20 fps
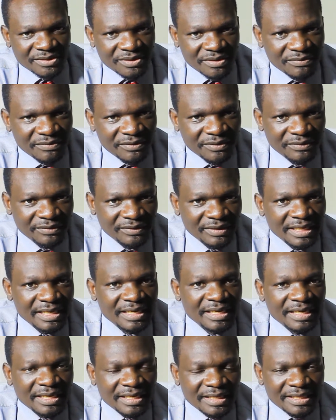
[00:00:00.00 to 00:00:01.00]
so forth,
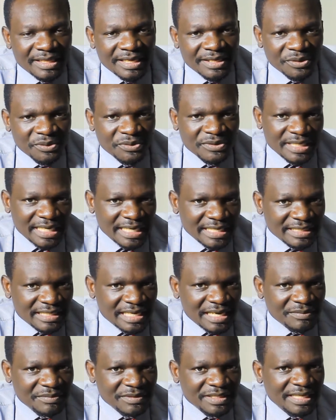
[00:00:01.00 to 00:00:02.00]
they use
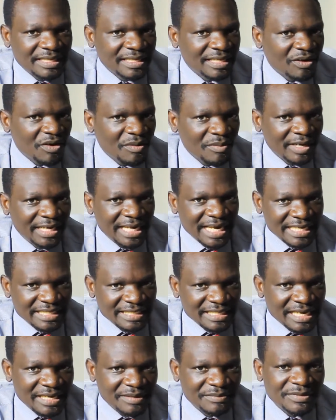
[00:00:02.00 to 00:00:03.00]
enzymes. And the common
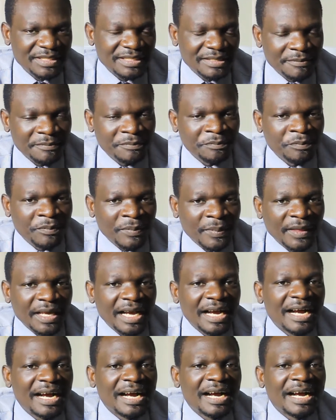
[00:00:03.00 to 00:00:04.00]
enzymes
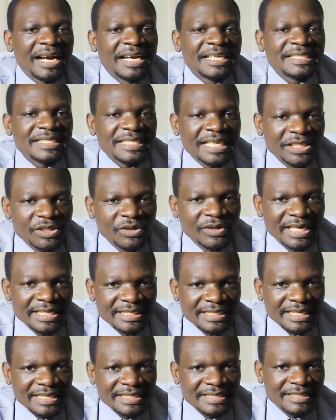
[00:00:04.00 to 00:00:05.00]
are
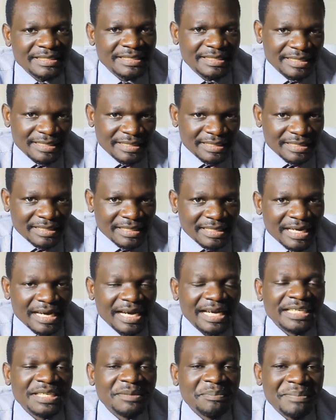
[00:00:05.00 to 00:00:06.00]
cellulases
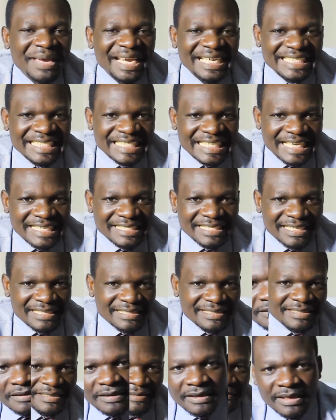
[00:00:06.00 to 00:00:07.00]
and
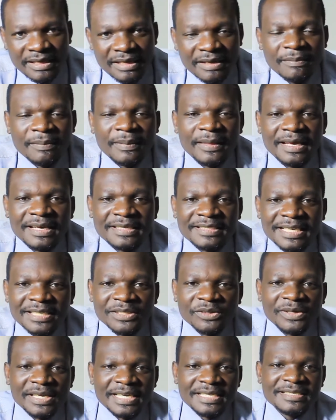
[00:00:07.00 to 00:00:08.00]
pectinases.
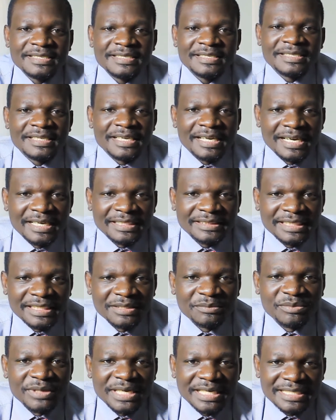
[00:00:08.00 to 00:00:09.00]
Cellulase
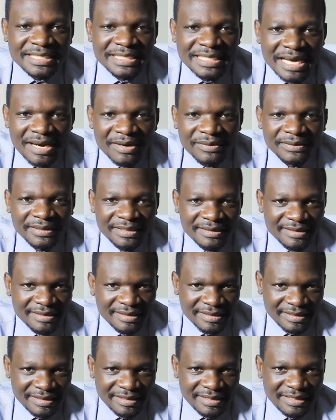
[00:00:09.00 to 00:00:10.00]
actually breaks down
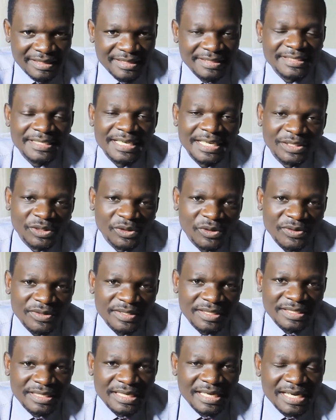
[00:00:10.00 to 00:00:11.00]
the
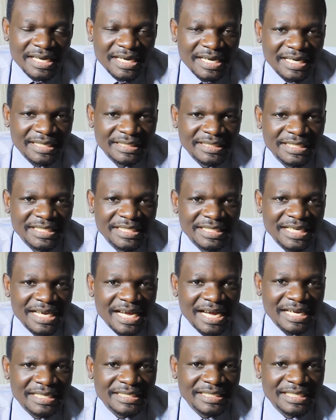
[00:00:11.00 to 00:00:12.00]
cellulose, and it
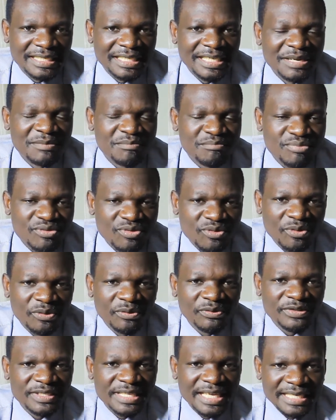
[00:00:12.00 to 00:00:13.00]
actually
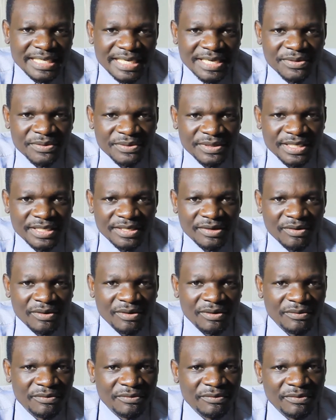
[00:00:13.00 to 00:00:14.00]
improves the yield
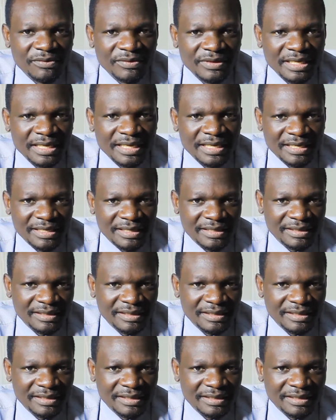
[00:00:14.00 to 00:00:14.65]
of the